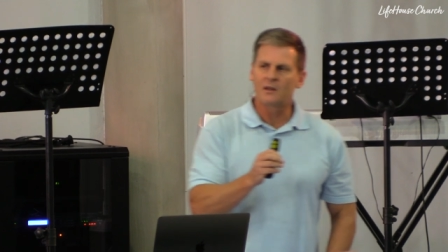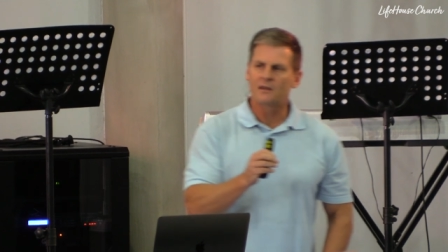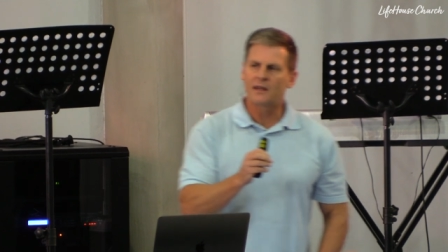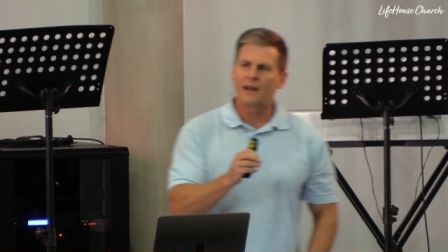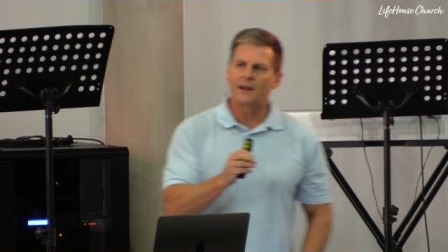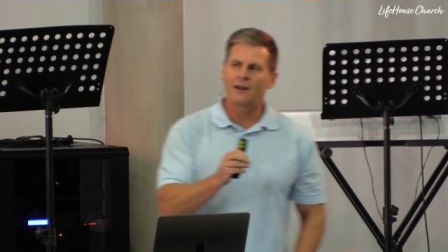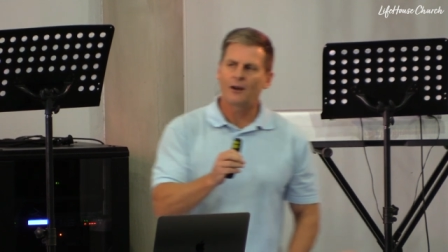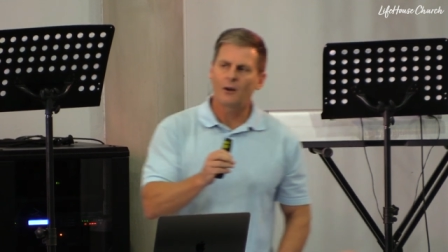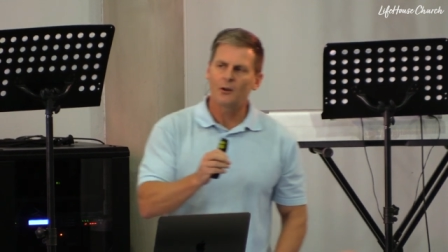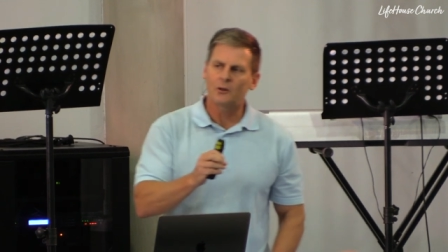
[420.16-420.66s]
they
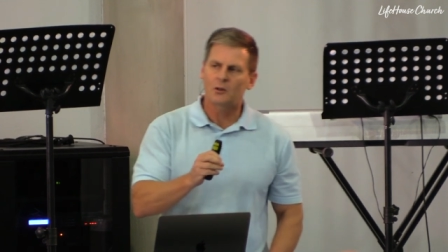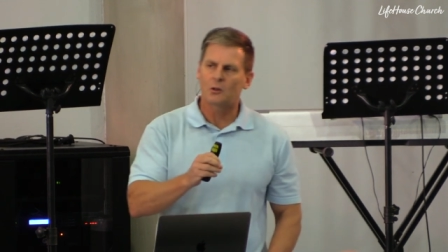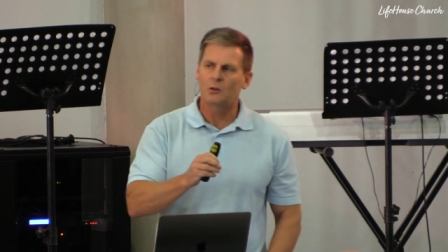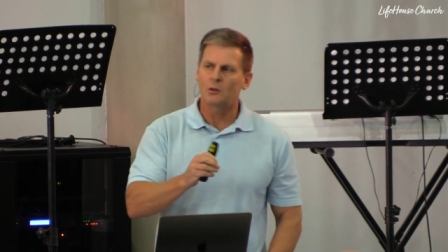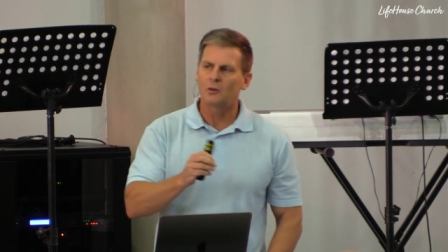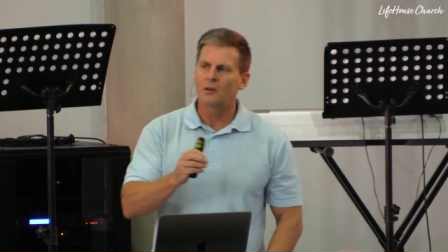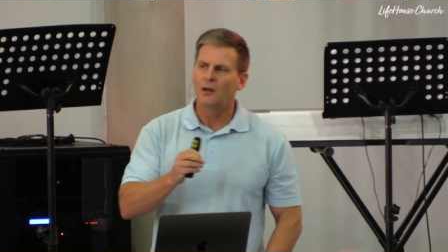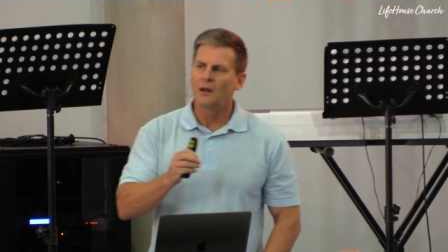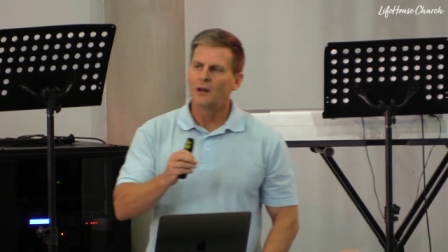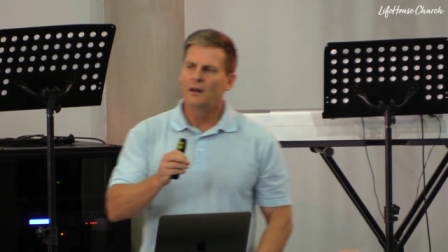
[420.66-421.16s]
go
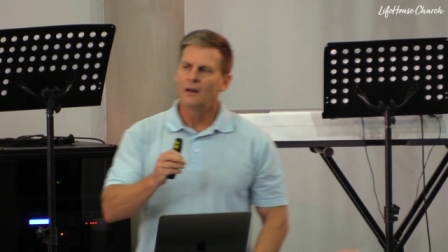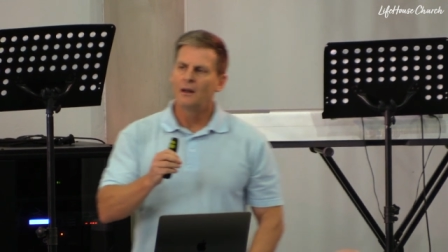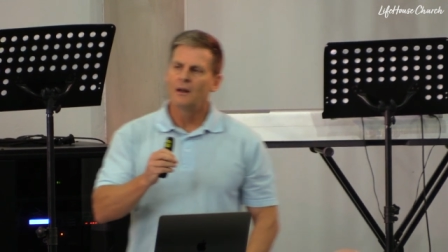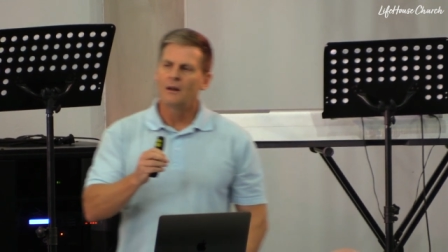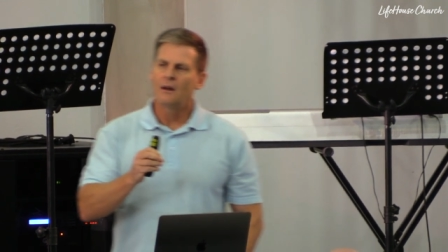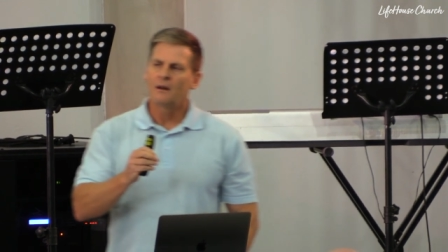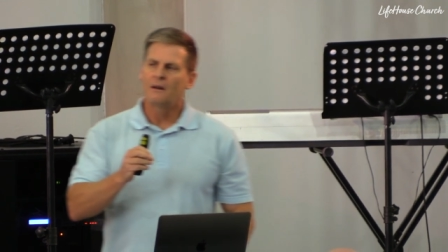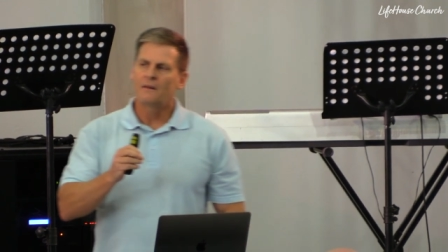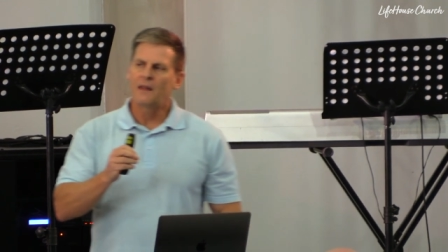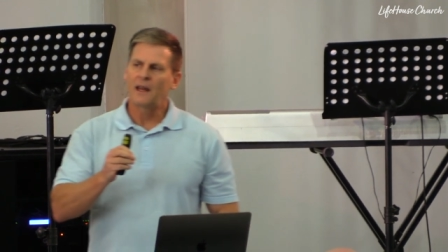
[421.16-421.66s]
to
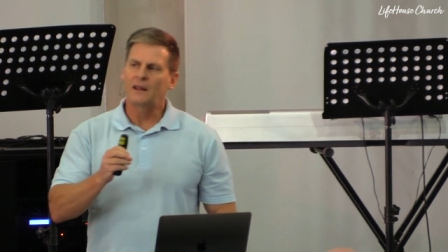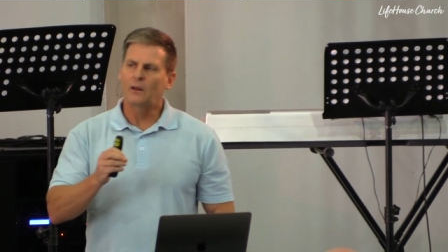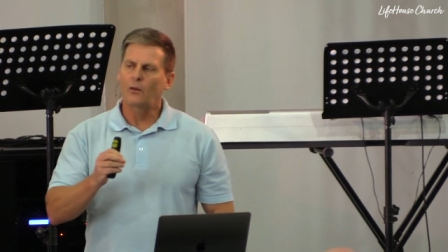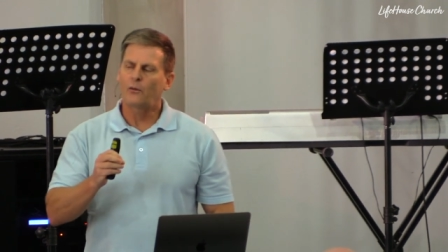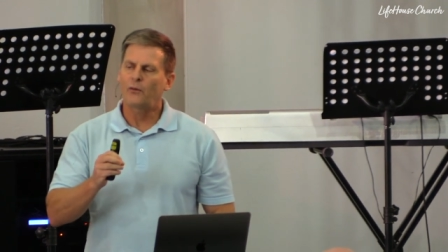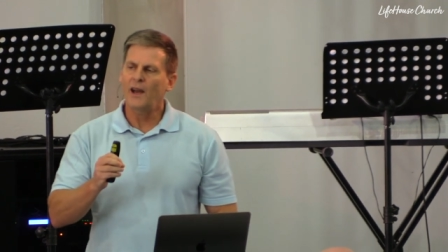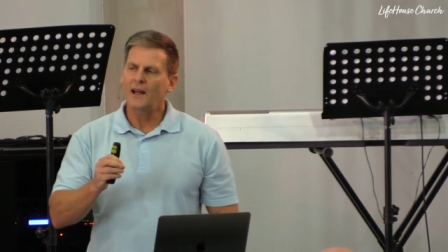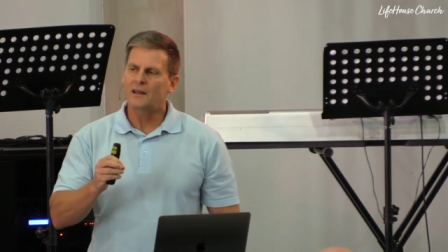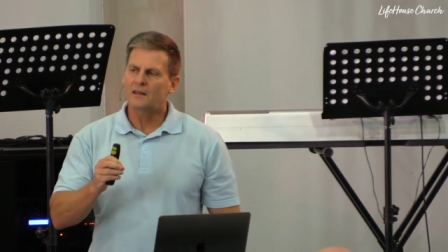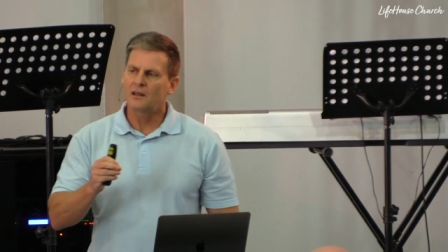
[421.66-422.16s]
that the
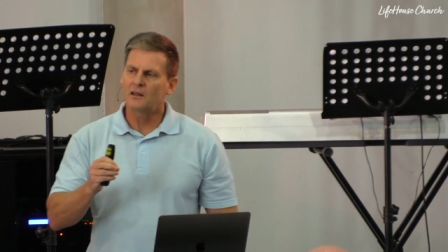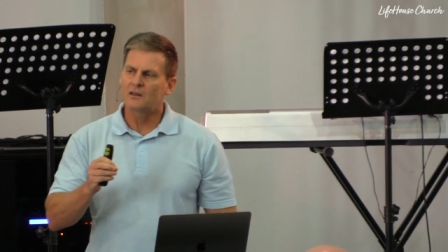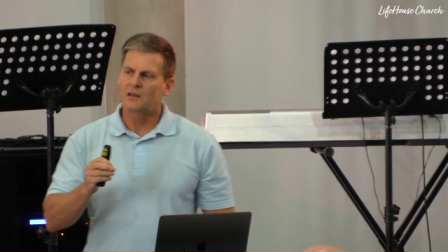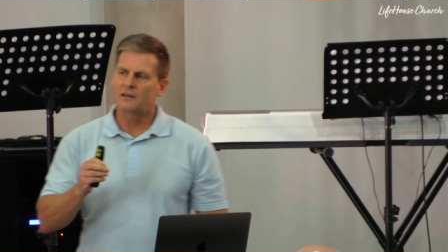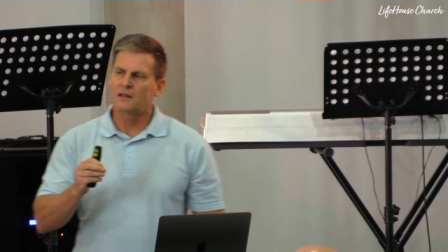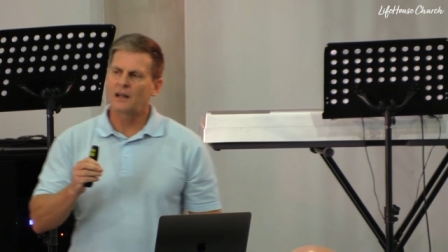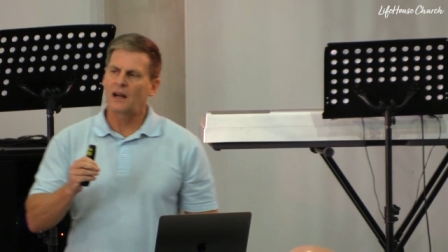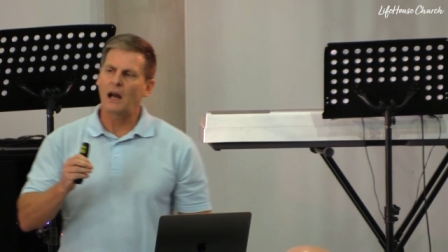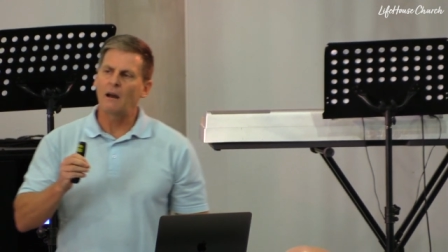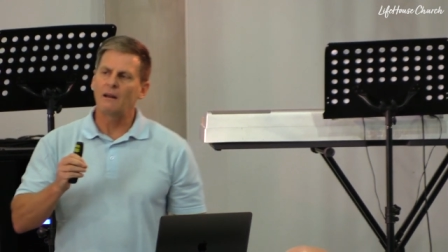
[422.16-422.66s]
fact is, is that I